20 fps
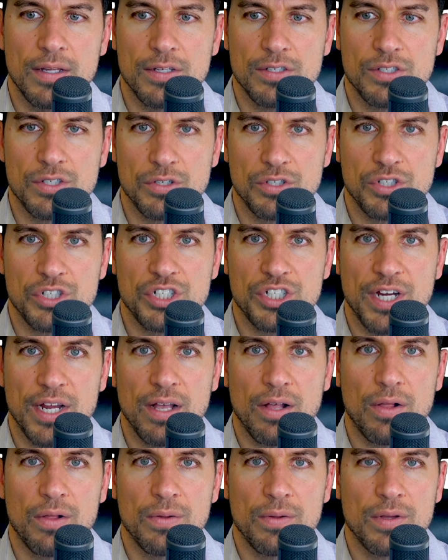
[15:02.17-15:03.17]
So
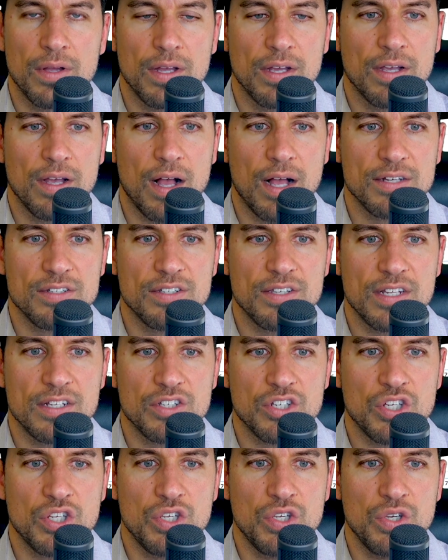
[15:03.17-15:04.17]
shell caused
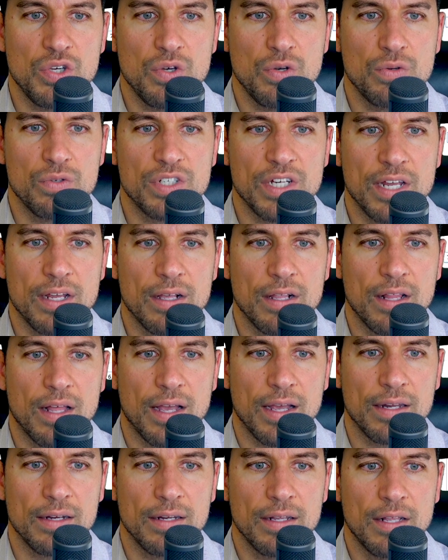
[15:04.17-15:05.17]
this huge
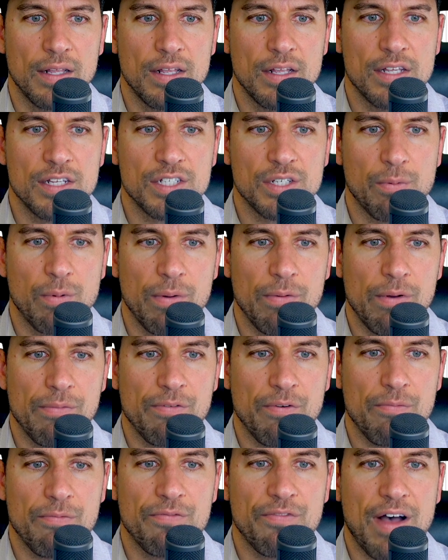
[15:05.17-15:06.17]
incline. So we went
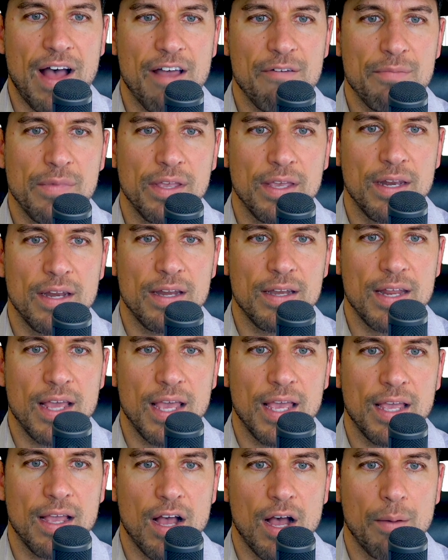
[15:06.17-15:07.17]
from 5 million a
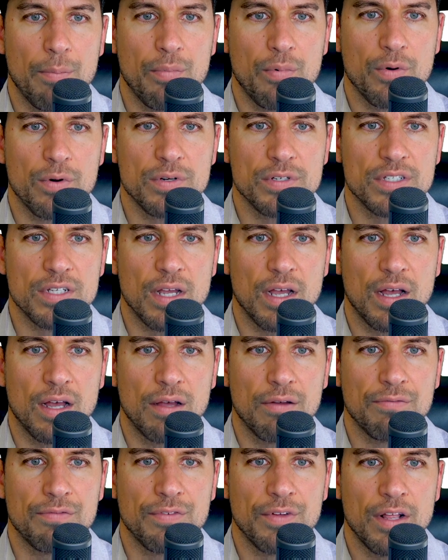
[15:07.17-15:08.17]
day upwards
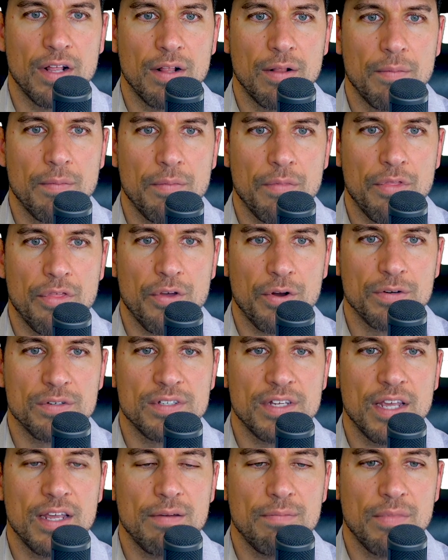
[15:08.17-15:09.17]
of
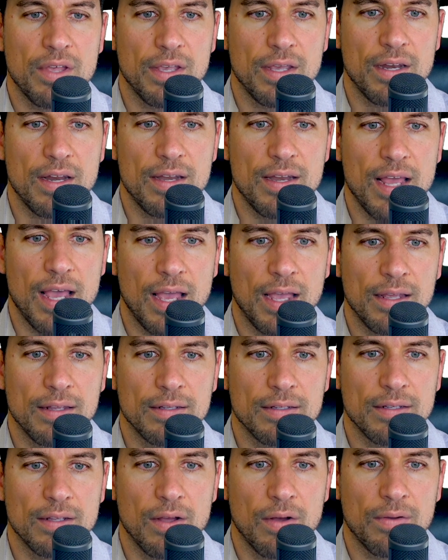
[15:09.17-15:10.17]
13 million a day,
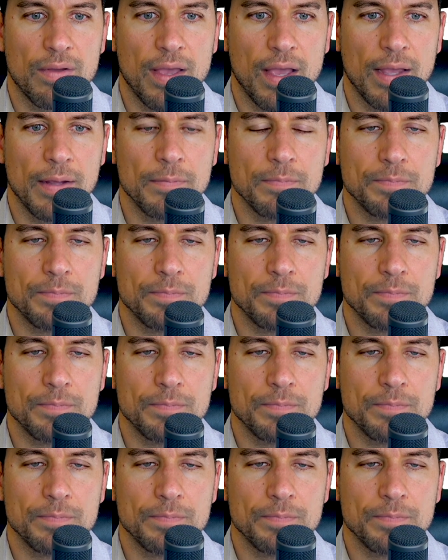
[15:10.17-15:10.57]
okay?